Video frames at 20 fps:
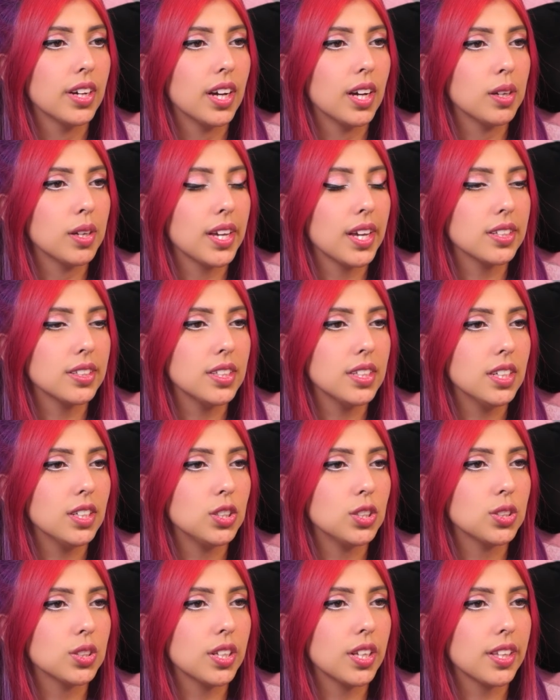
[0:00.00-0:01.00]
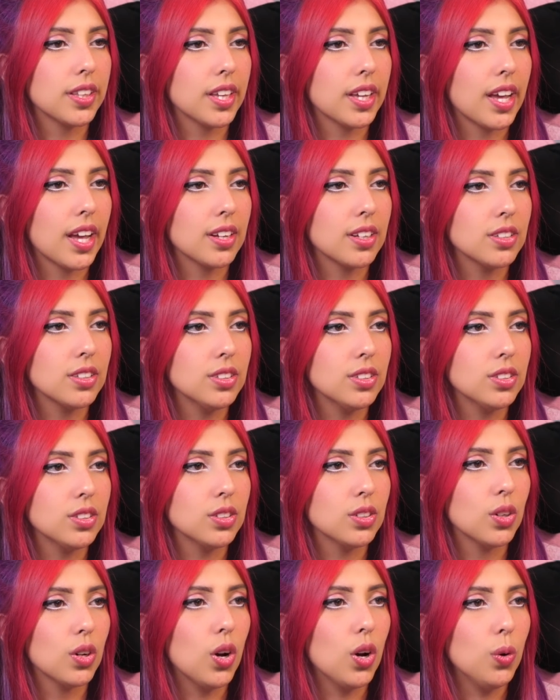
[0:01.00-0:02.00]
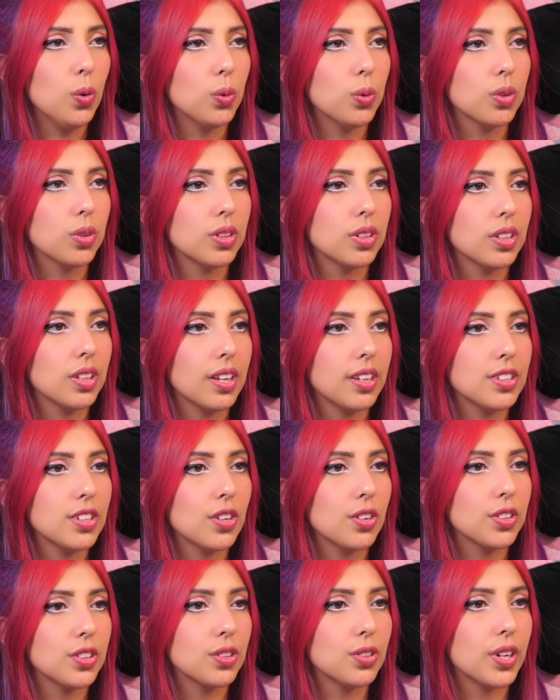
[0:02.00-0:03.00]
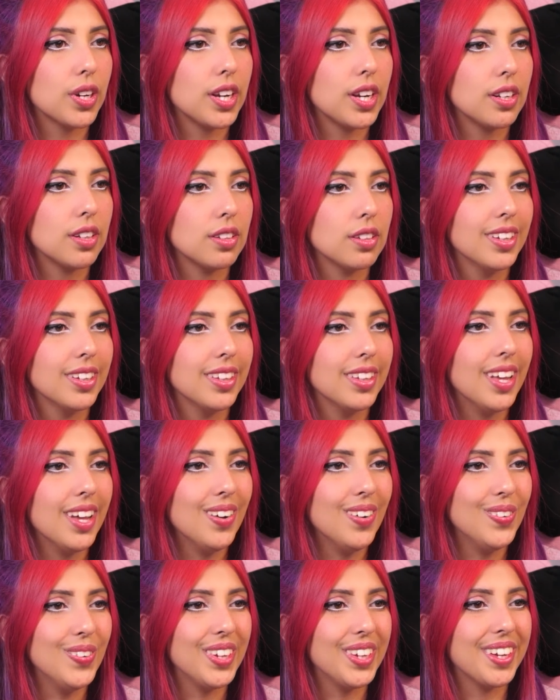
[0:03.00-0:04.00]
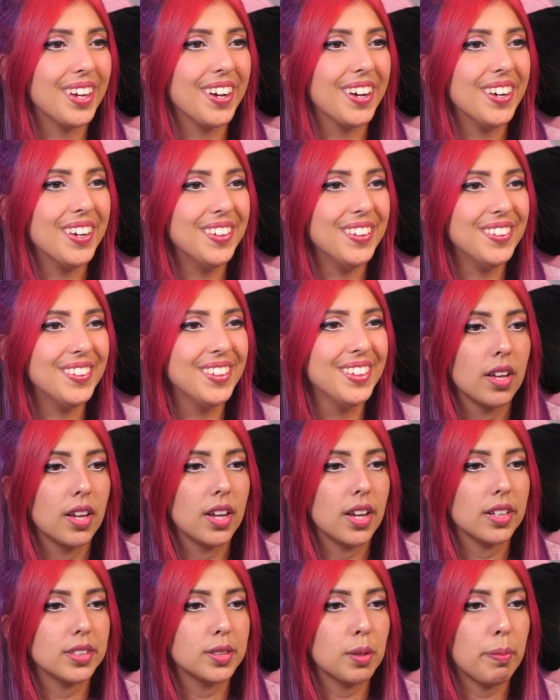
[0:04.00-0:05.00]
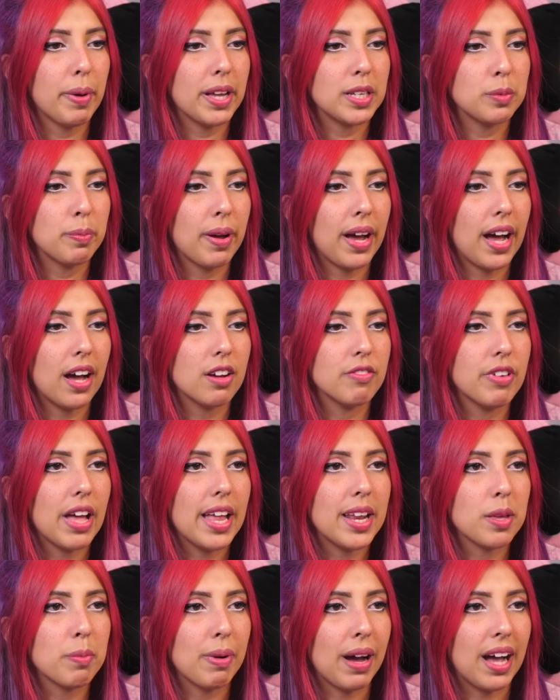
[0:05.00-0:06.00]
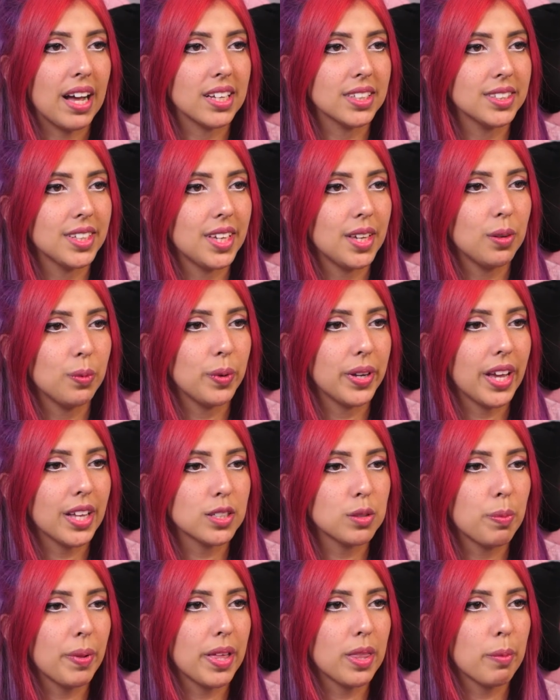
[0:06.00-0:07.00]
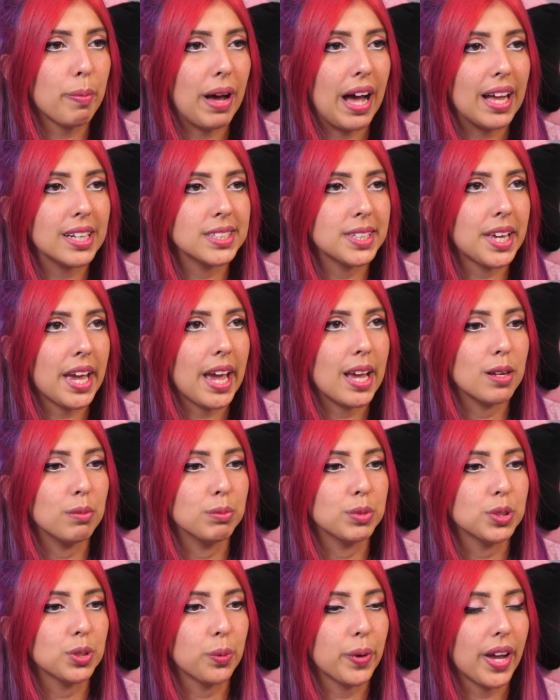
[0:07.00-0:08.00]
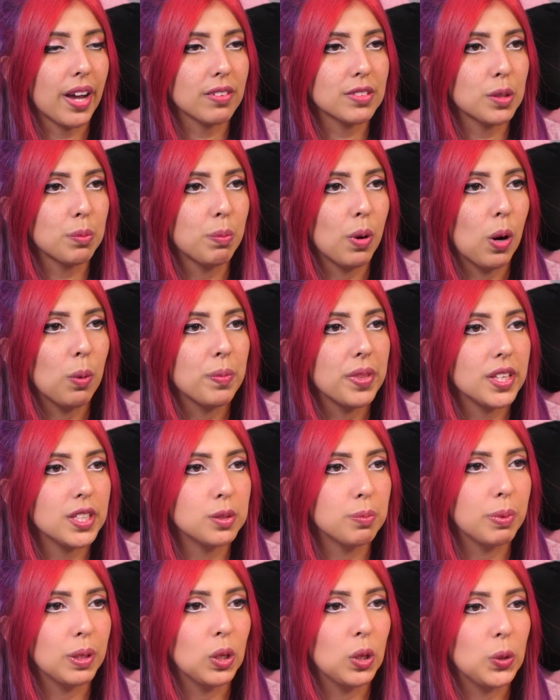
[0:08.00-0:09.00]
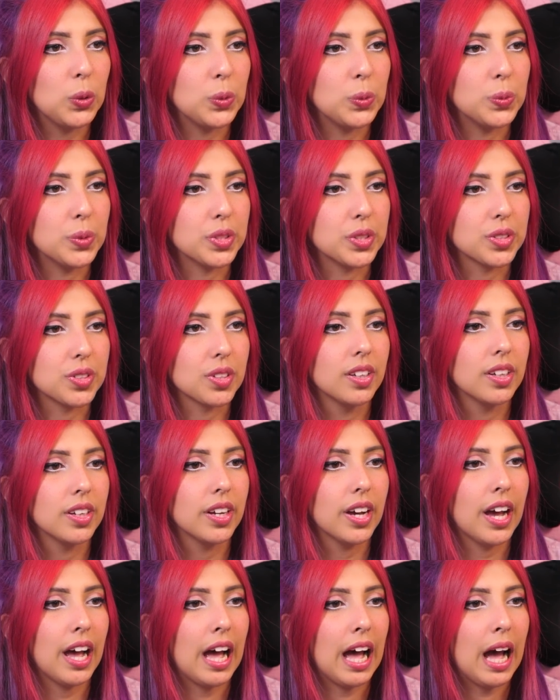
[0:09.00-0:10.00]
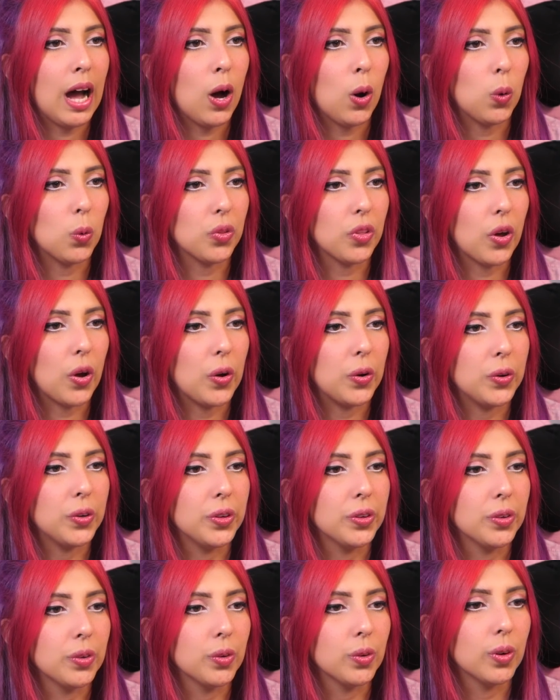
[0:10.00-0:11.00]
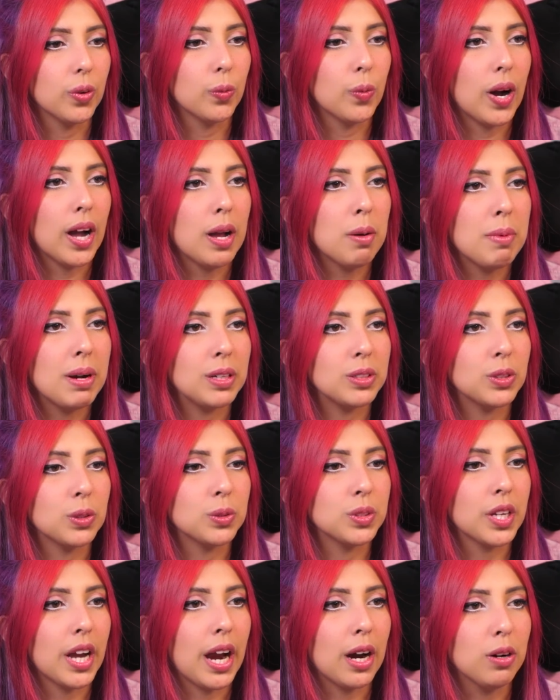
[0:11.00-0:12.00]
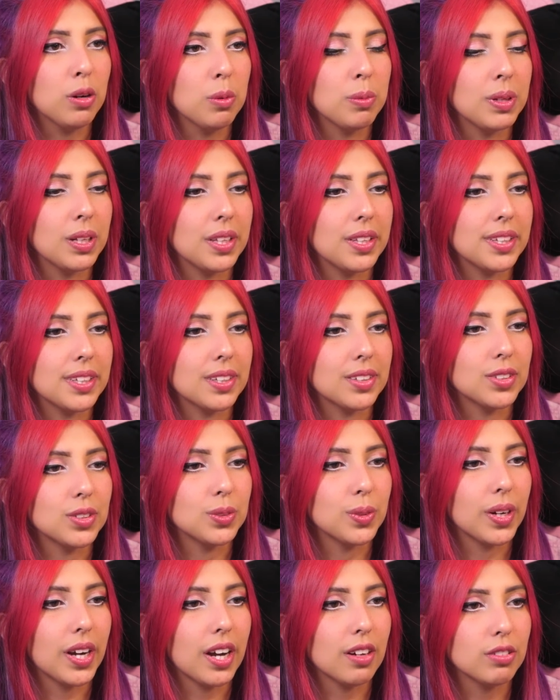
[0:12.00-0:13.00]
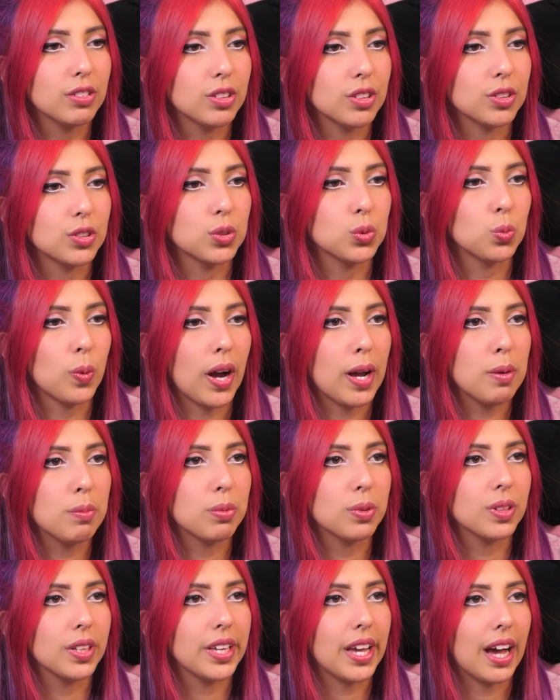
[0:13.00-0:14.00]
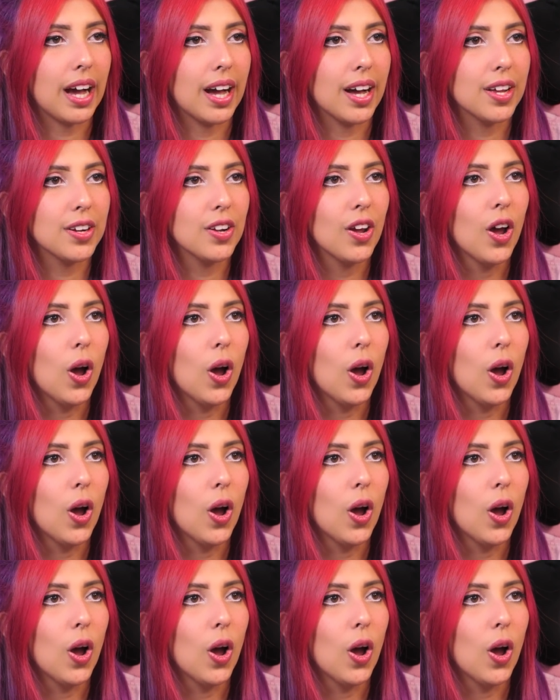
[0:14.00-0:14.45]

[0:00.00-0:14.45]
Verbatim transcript: I'm guessing I just click the candles. Oh, and land it on the green. There we go. It's the best part of any party. We get to play the party game, so we have to pop these balloons. How, though? Why am I so terrible at this? Do I have to swipe really hard?